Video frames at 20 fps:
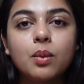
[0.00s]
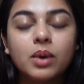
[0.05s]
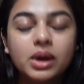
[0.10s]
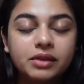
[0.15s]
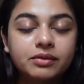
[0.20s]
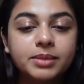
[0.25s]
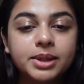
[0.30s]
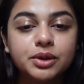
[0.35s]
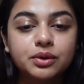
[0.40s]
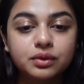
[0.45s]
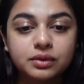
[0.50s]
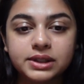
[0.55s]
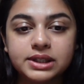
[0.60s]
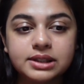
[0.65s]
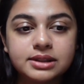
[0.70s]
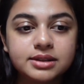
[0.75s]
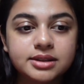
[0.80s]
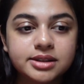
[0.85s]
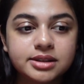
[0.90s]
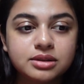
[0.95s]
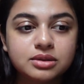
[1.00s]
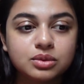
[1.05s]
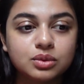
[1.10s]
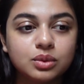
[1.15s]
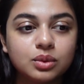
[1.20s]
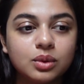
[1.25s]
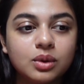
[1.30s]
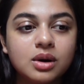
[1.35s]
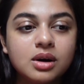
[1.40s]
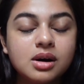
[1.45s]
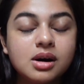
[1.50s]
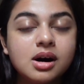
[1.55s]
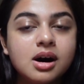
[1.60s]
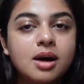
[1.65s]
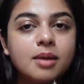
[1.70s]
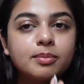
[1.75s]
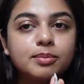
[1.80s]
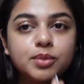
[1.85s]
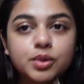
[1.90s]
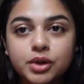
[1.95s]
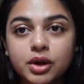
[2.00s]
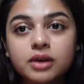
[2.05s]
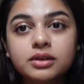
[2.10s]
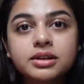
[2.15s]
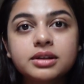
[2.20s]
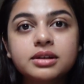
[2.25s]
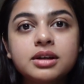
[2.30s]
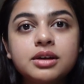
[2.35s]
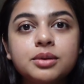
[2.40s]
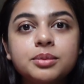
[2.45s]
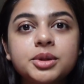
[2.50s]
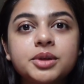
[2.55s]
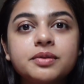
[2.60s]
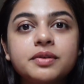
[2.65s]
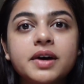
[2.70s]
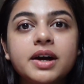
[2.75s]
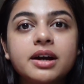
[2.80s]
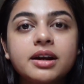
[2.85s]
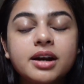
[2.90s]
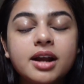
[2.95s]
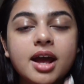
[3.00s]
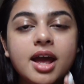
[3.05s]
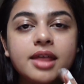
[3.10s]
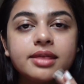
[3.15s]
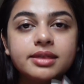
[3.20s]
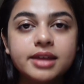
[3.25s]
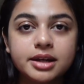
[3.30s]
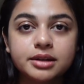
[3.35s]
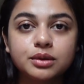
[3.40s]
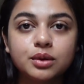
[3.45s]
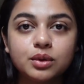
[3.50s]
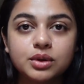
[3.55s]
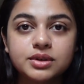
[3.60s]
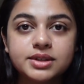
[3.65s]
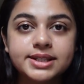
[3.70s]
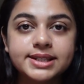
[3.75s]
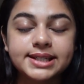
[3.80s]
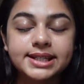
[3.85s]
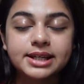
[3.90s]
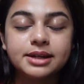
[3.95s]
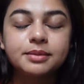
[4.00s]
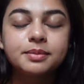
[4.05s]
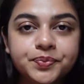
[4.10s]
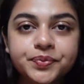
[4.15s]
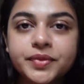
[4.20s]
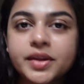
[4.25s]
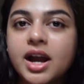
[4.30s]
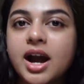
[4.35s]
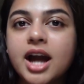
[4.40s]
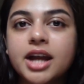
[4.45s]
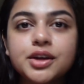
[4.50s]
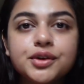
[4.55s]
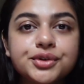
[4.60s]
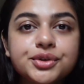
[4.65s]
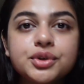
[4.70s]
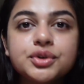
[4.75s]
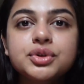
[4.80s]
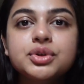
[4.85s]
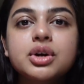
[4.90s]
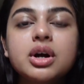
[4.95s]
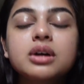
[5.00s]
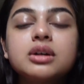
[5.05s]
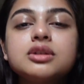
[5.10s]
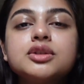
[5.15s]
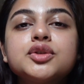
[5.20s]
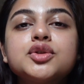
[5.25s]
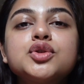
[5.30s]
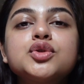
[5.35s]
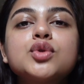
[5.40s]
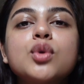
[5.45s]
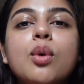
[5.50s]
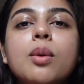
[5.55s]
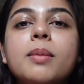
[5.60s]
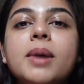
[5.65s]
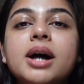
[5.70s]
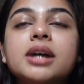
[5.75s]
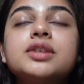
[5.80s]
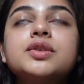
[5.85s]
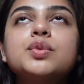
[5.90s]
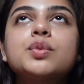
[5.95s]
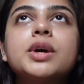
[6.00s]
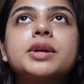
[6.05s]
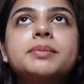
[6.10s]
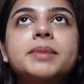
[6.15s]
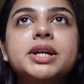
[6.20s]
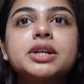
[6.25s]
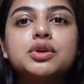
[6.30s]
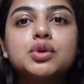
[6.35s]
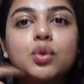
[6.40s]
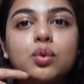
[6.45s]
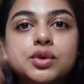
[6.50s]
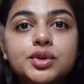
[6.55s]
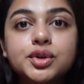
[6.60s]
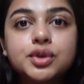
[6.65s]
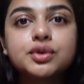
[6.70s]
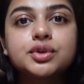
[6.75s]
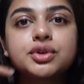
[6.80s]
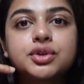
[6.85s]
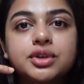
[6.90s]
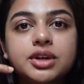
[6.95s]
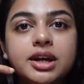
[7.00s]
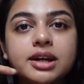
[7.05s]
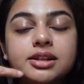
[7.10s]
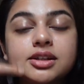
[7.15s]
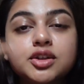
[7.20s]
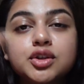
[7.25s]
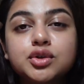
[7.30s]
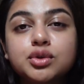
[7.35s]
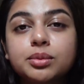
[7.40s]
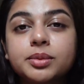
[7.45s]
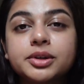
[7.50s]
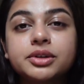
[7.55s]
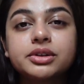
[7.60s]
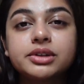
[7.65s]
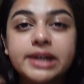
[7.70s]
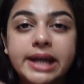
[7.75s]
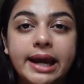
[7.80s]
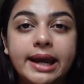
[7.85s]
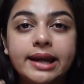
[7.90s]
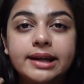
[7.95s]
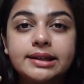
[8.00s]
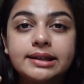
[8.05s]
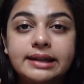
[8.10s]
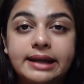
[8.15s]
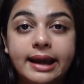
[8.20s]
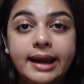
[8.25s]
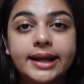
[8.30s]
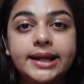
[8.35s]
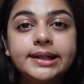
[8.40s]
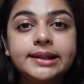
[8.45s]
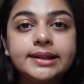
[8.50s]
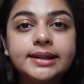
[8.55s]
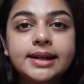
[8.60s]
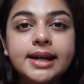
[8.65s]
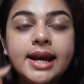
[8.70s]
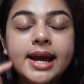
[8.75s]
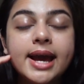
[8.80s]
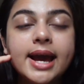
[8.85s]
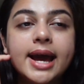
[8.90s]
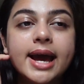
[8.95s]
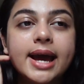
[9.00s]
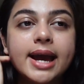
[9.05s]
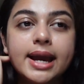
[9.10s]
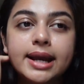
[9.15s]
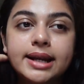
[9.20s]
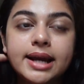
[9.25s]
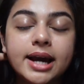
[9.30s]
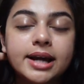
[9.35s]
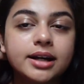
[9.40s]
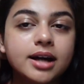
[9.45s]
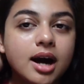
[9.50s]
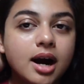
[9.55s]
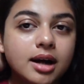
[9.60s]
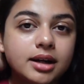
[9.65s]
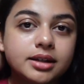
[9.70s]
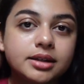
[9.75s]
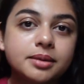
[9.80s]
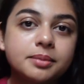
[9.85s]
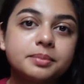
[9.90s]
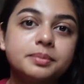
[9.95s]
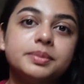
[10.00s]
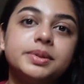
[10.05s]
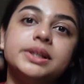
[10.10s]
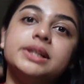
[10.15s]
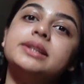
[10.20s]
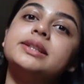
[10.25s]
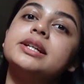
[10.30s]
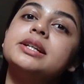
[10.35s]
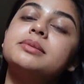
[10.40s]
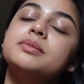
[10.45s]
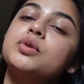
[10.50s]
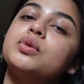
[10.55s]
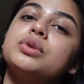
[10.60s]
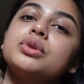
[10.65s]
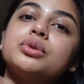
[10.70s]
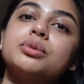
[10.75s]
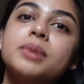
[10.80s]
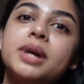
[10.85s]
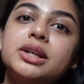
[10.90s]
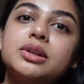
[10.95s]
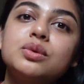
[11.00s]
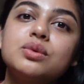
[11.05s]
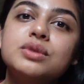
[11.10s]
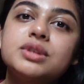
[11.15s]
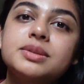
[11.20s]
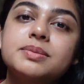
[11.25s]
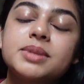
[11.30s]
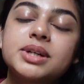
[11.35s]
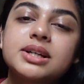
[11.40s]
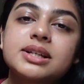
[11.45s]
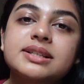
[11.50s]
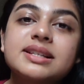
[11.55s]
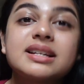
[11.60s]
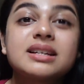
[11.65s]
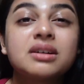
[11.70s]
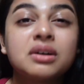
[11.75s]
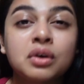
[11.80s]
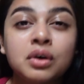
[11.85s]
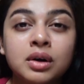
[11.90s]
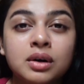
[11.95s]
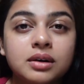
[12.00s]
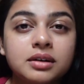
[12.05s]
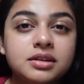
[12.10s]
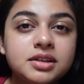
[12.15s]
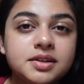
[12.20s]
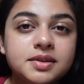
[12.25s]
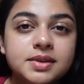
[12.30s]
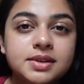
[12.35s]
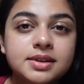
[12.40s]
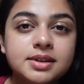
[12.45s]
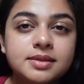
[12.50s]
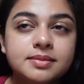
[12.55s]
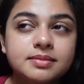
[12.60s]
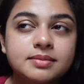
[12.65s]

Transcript: one of my routines to put on the humidifier and then go to sleep. I used to struggle so much when my nose used to get super dry at night, and I can't breathe anymore through my nose because it hurts